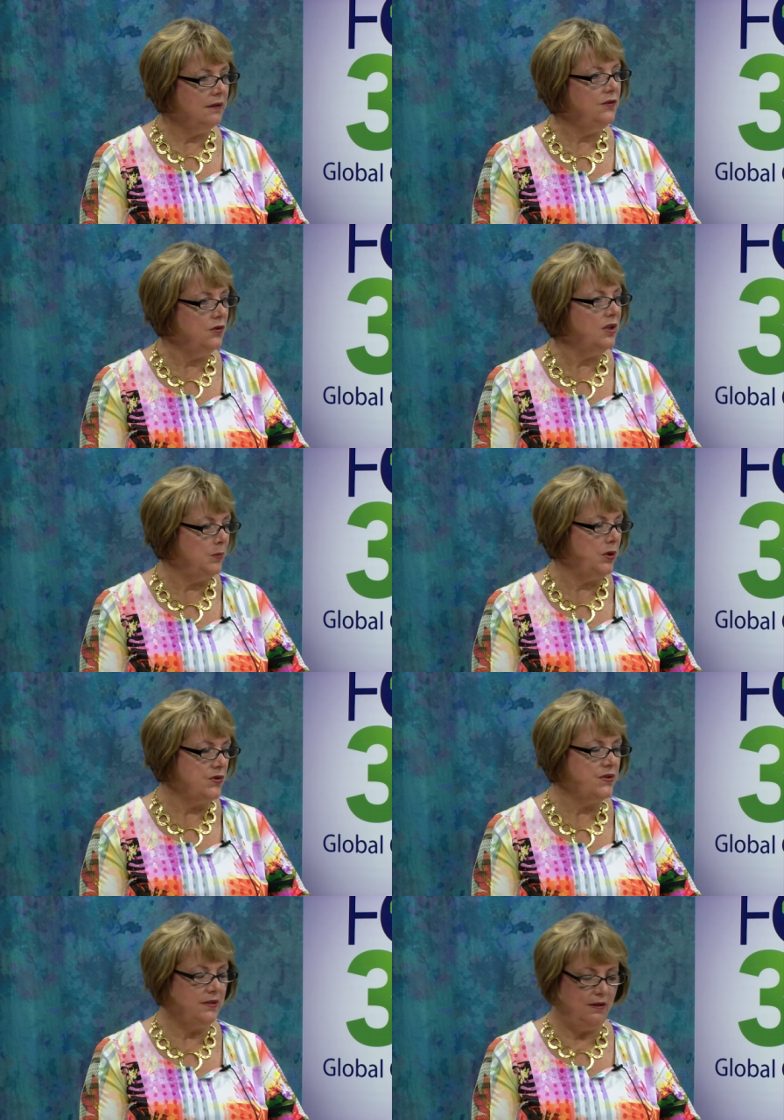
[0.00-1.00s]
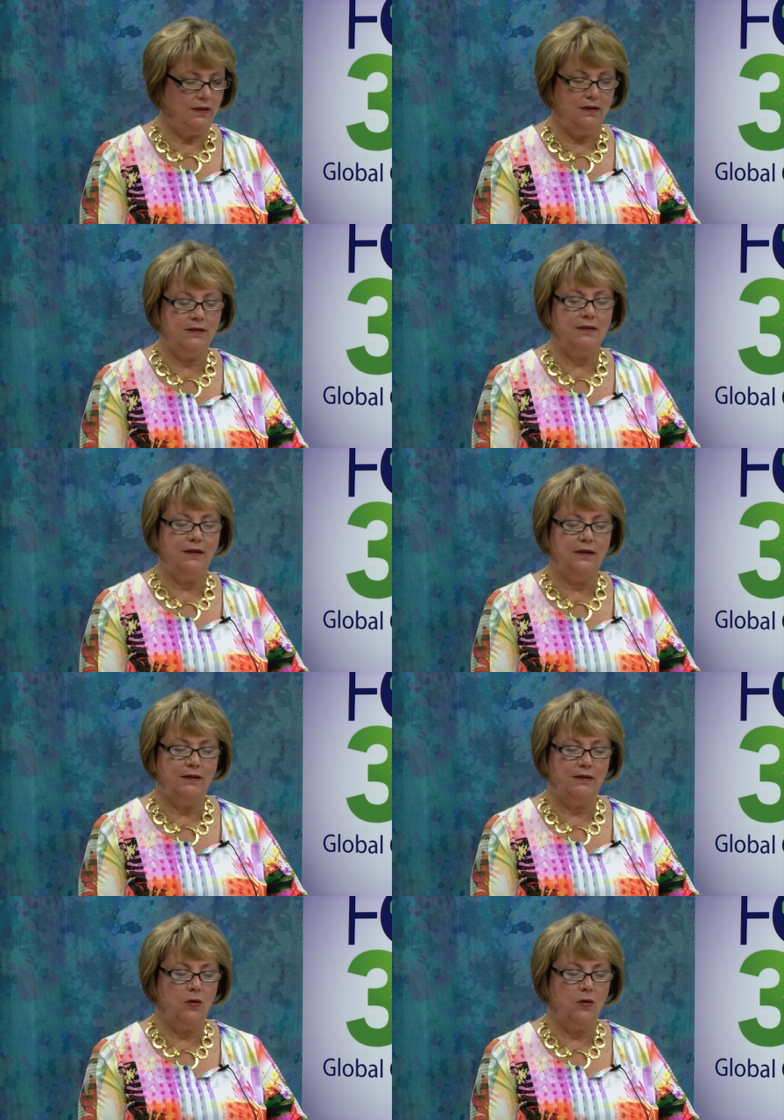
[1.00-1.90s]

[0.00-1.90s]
and you can purchase, and uh,